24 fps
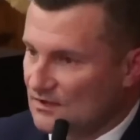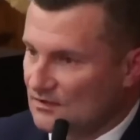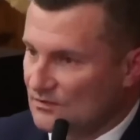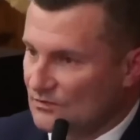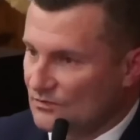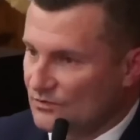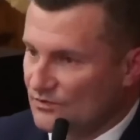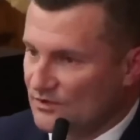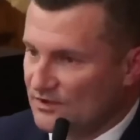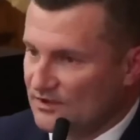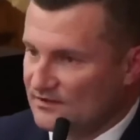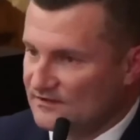
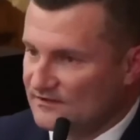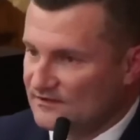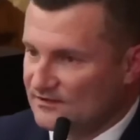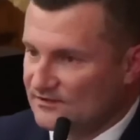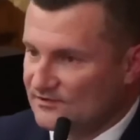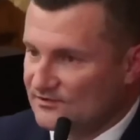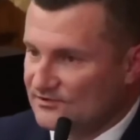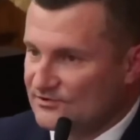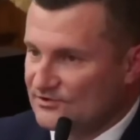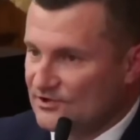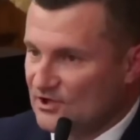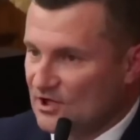We did
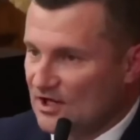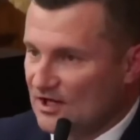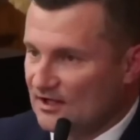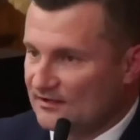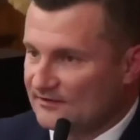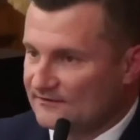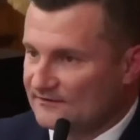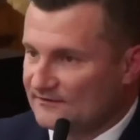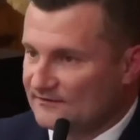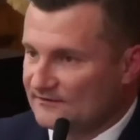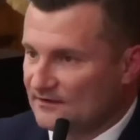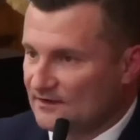
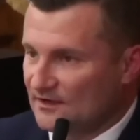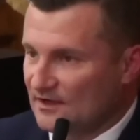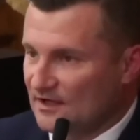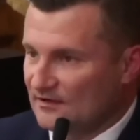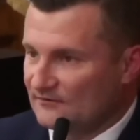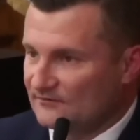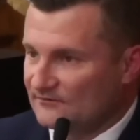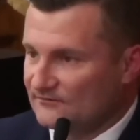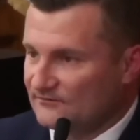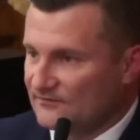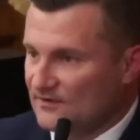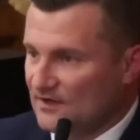not
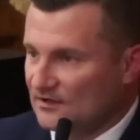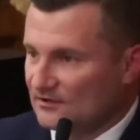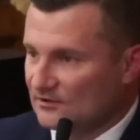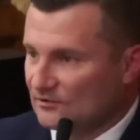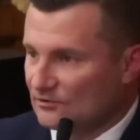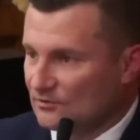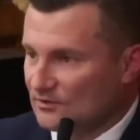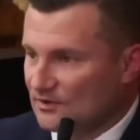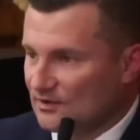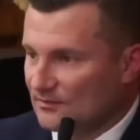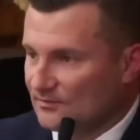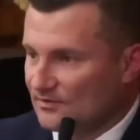
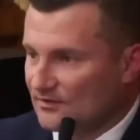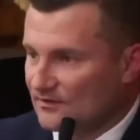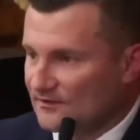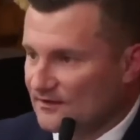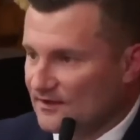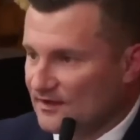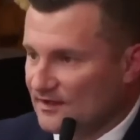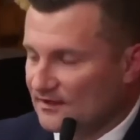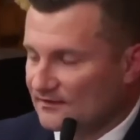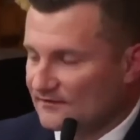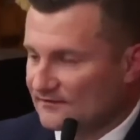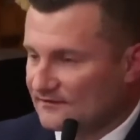follow up on
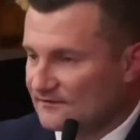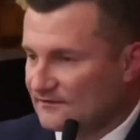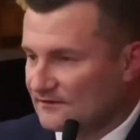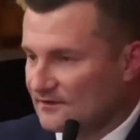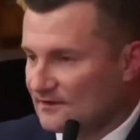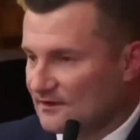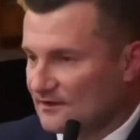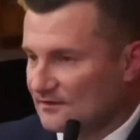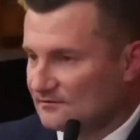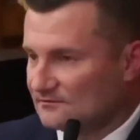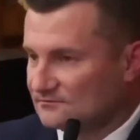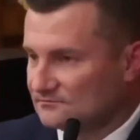that
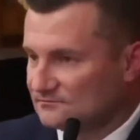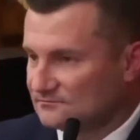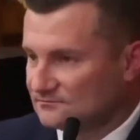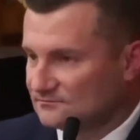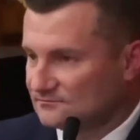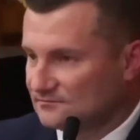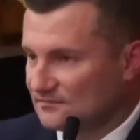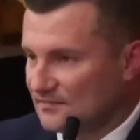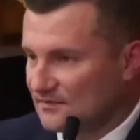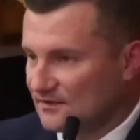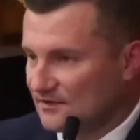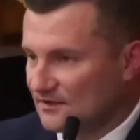
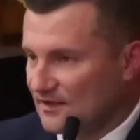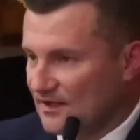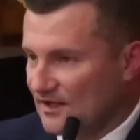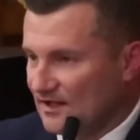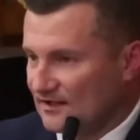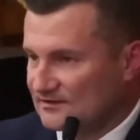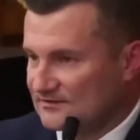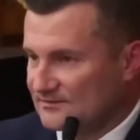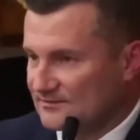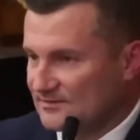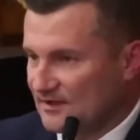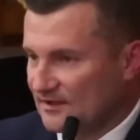
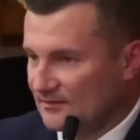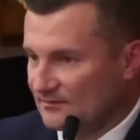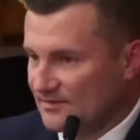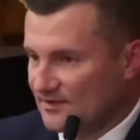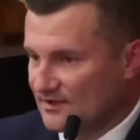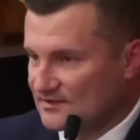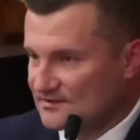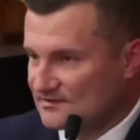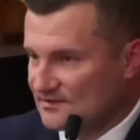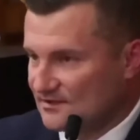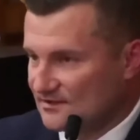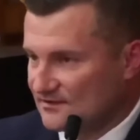aspect
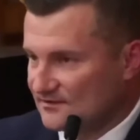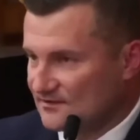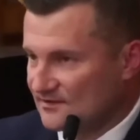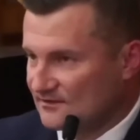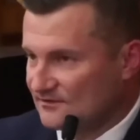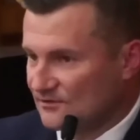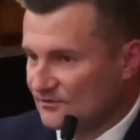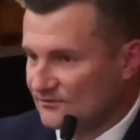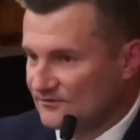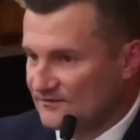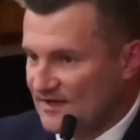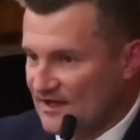based on the
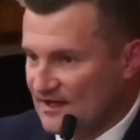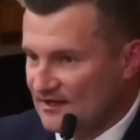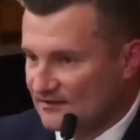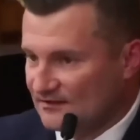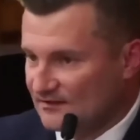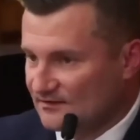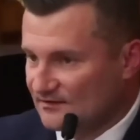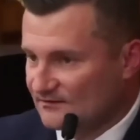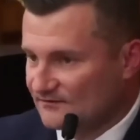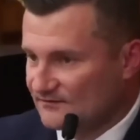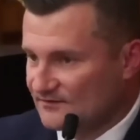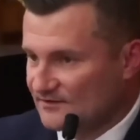
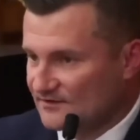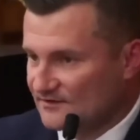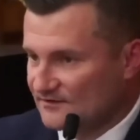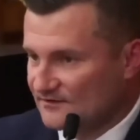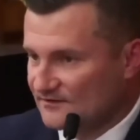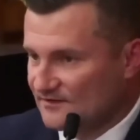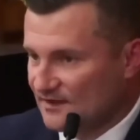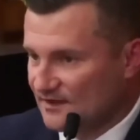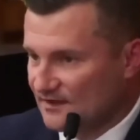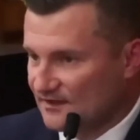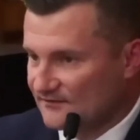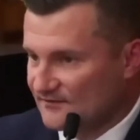totality of the
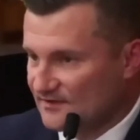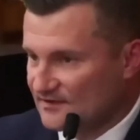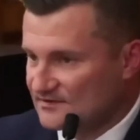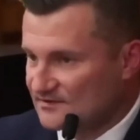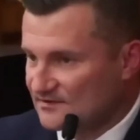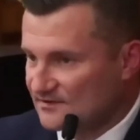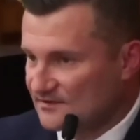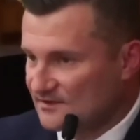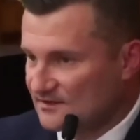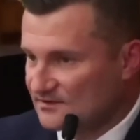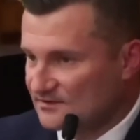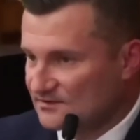entire
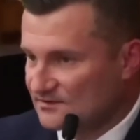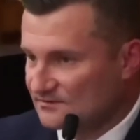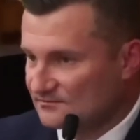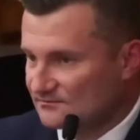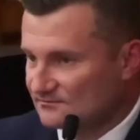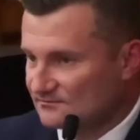investigation.